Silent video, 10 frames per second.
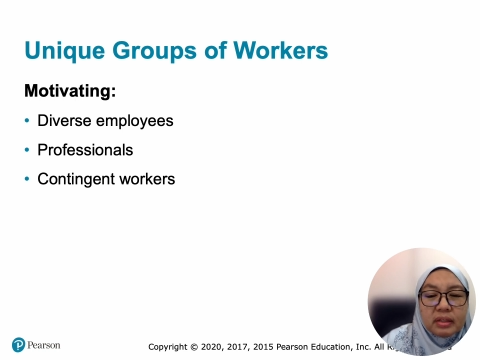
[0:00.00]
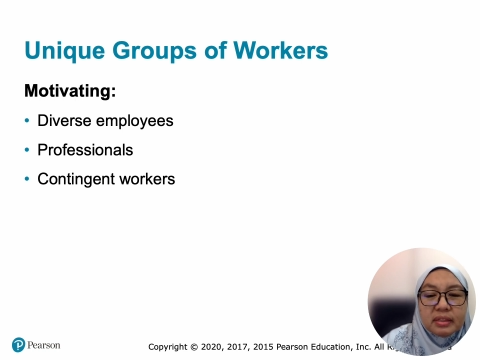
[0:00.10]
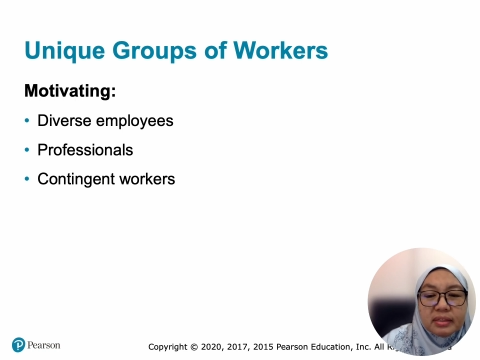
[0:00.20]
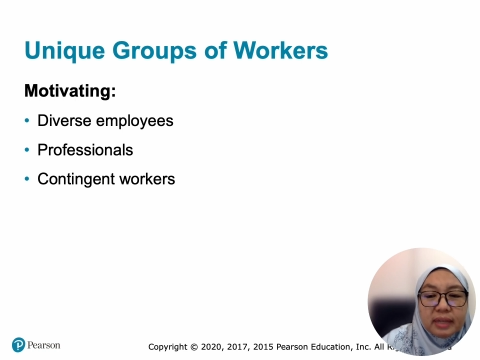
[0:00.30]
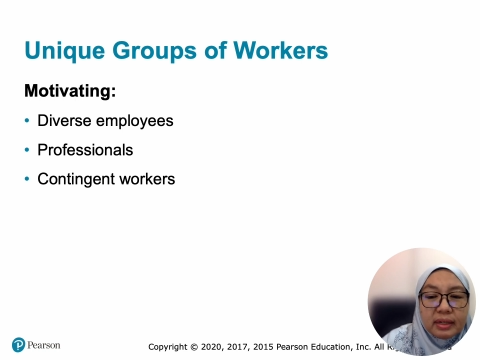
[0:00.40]

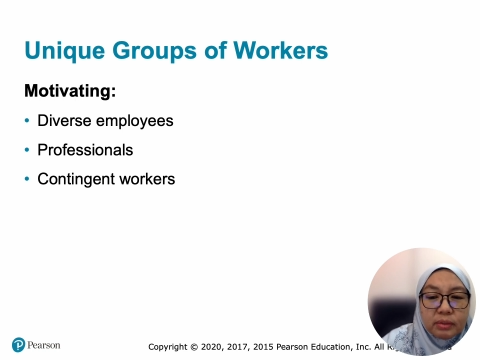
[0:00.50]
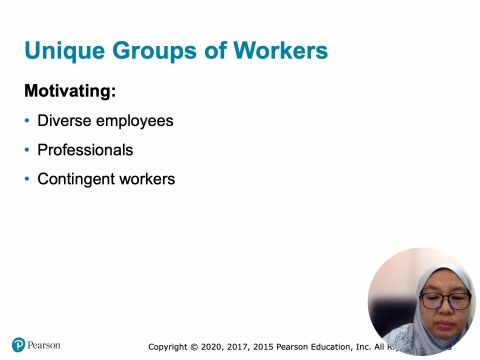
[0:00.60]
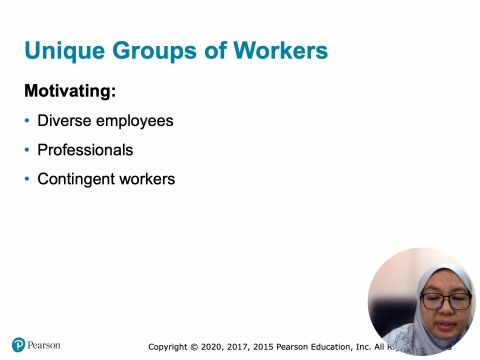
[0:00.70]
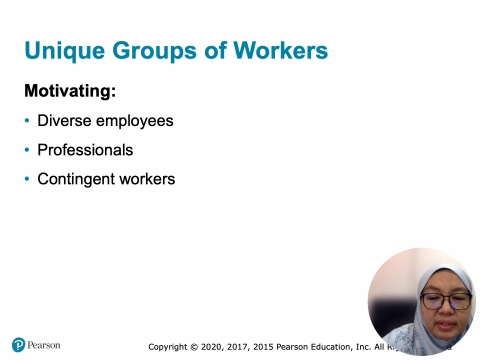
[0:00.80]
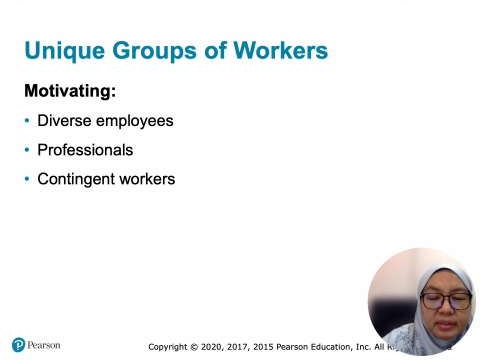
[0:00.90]
The second
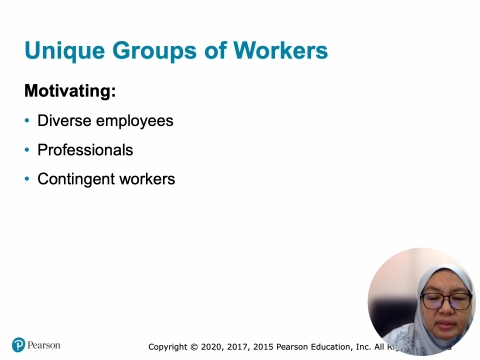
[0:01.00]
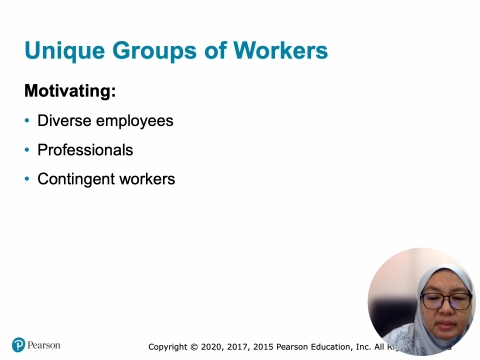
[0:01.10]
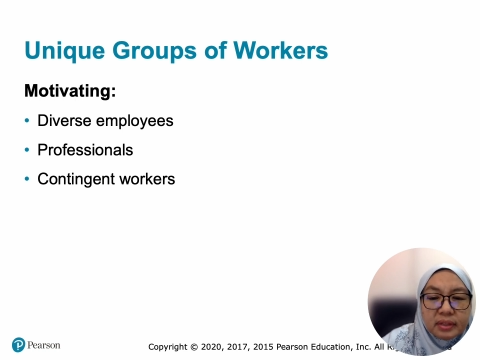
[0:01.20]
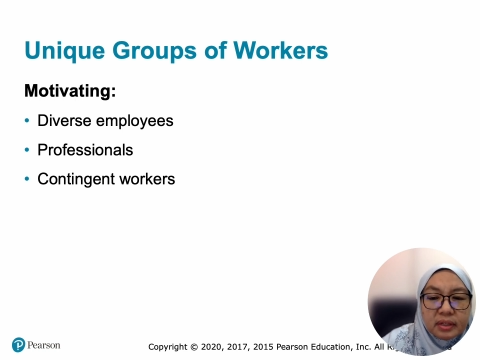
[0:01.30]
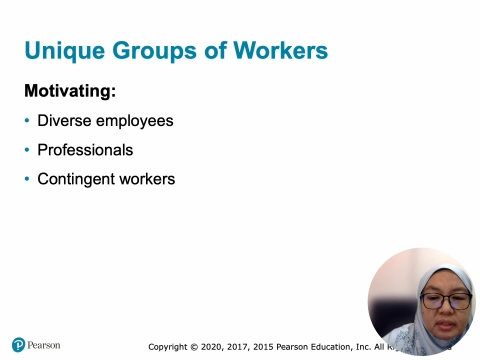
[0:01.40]
one,
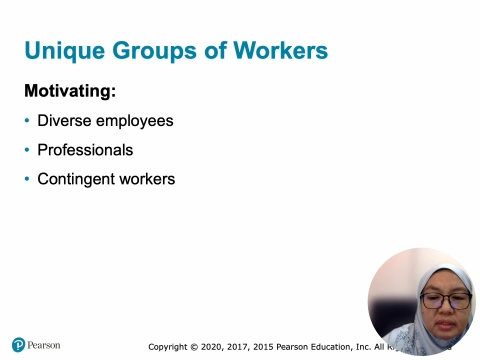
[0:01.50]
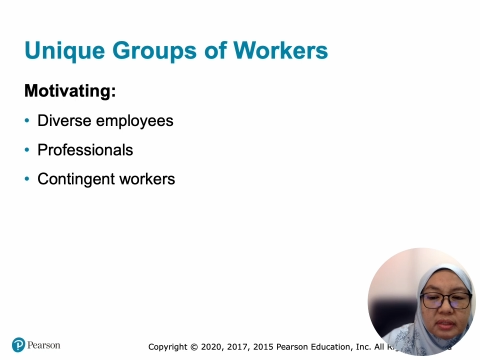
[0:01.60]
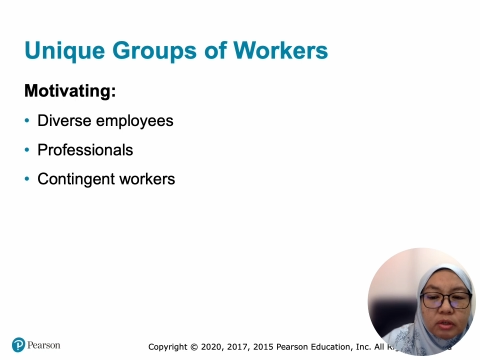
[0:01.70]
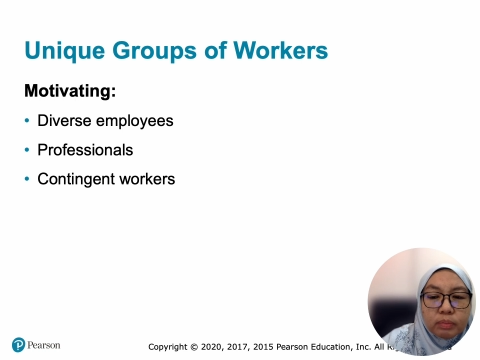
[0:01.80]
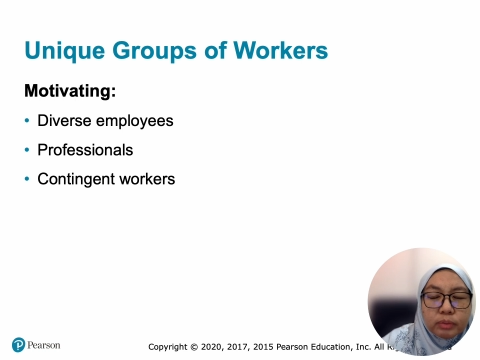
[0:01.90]

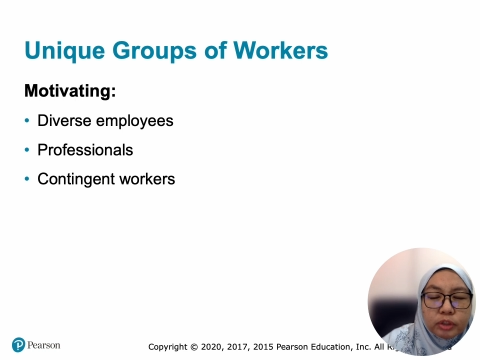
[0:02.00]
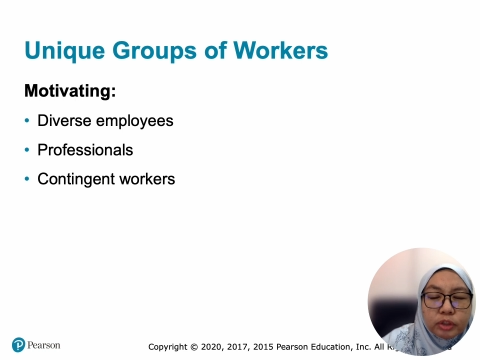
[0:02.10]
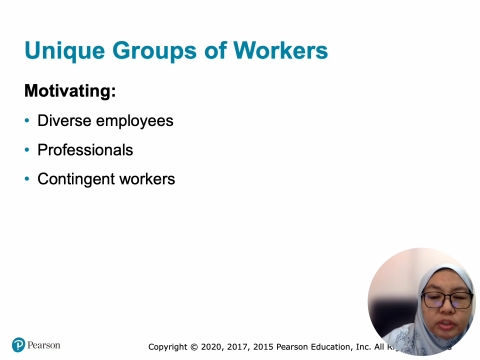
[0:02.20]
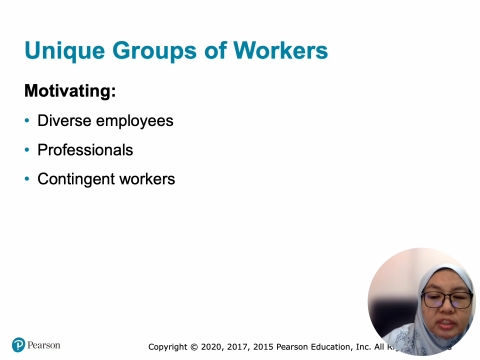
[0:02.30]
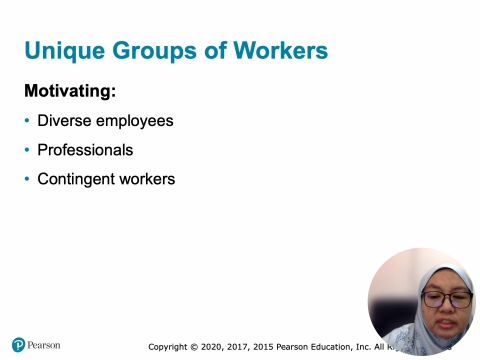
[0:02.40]
the
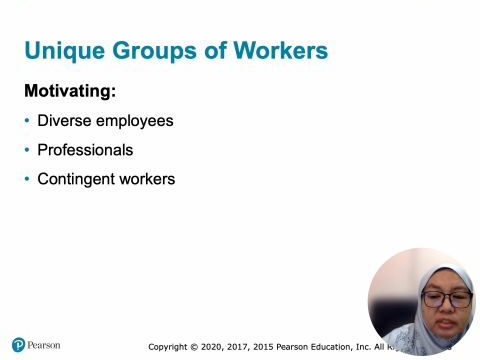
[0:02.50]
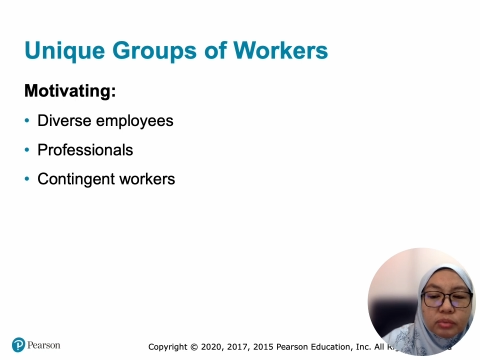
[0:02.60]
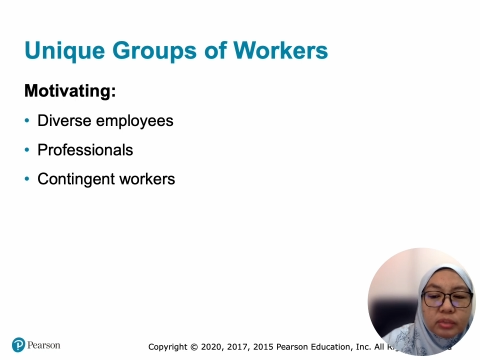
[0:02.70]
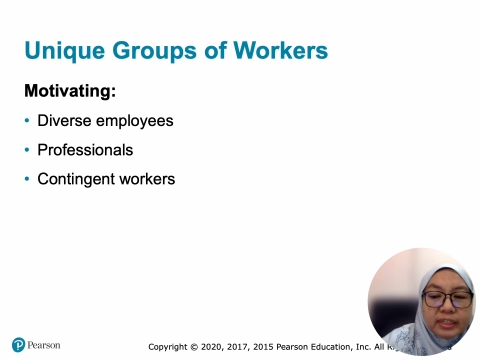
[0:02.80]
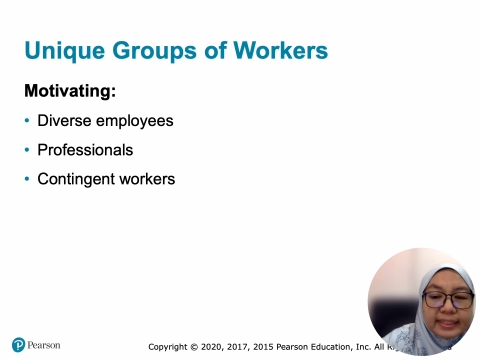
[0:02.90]
opportunity to
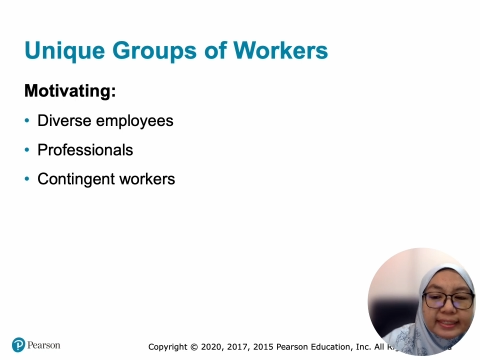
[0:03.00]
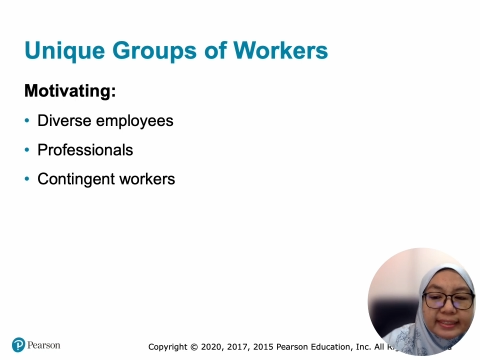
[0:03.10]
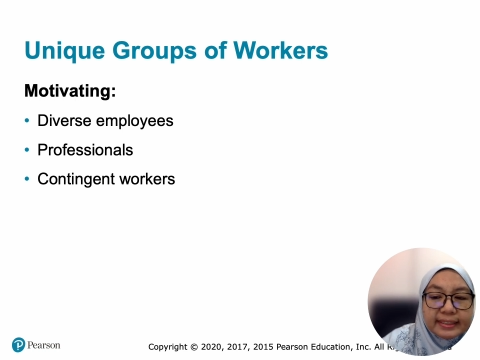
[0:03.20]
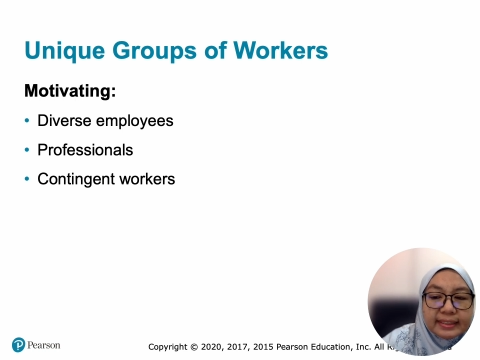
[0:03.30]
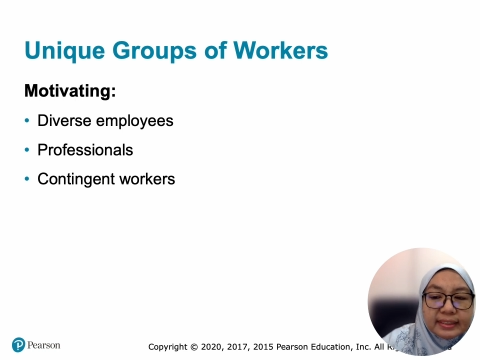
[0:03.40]
learn